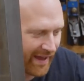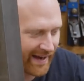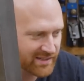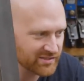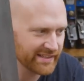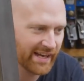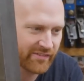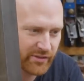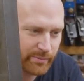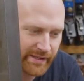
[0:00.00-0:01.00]
actually
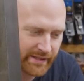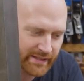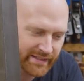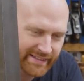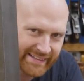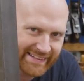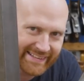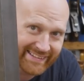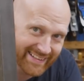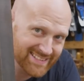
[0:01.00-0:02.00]
have to be.
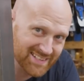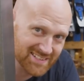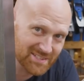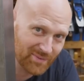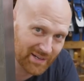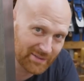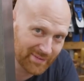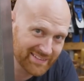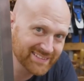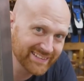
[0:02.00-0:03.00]
Let's start some
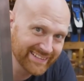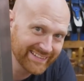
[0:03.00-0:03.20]
arguments.